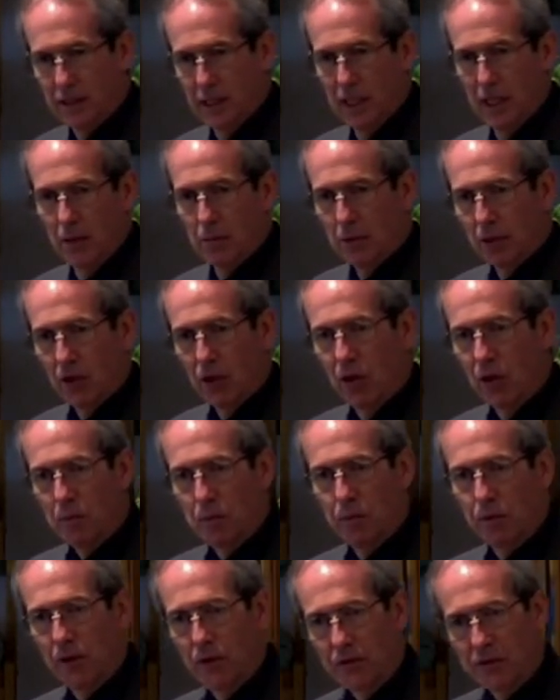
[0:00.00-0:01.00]
But all
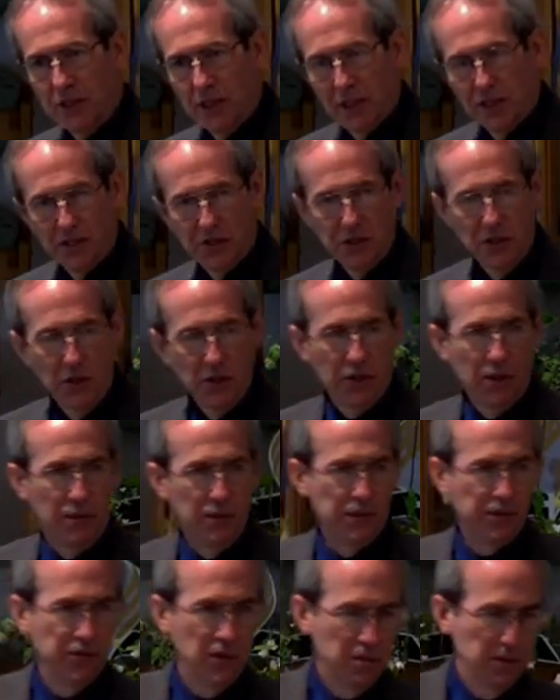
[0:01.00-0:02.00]
protein still comes
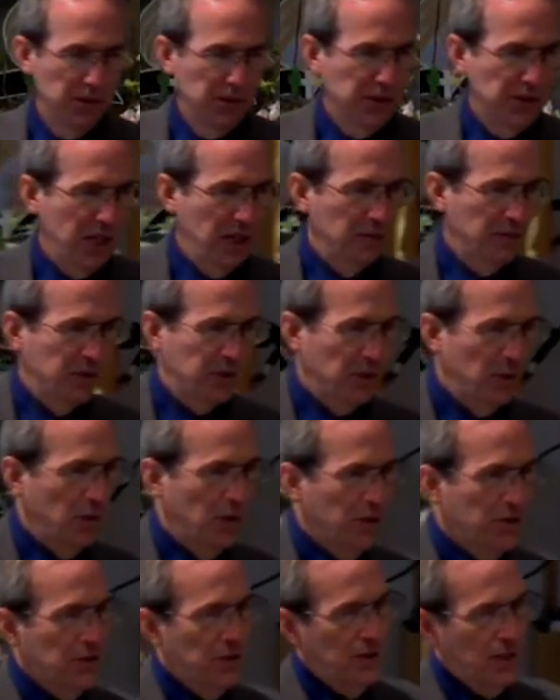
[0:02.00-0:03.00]
from the same
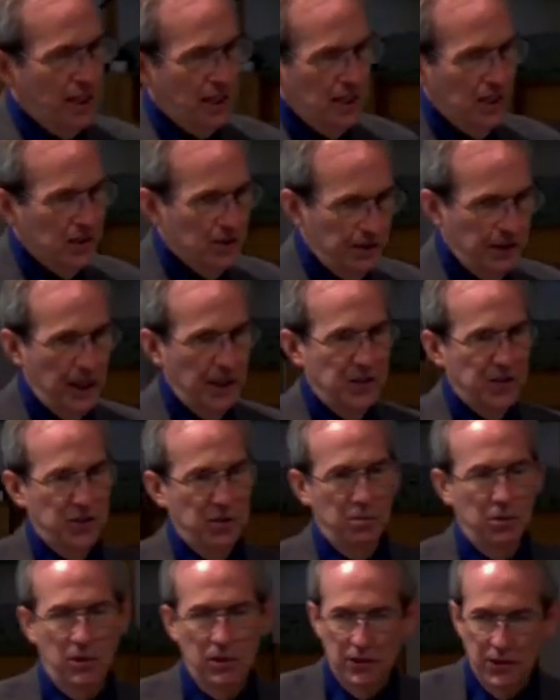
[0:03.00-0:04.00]
source, and that is
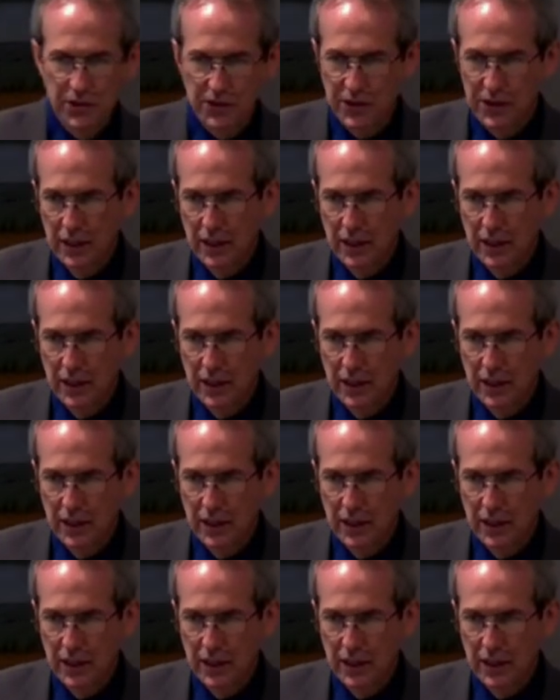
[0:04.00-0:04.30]
vegetables.